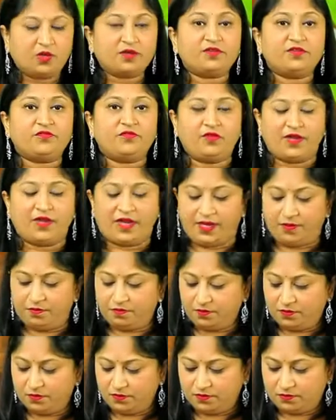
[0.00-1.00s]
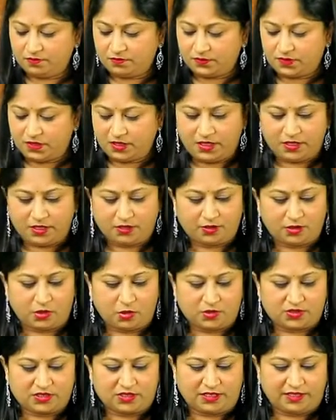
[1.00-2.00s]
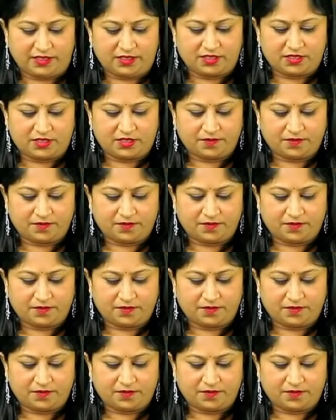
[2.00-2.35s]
the flame and close the lid.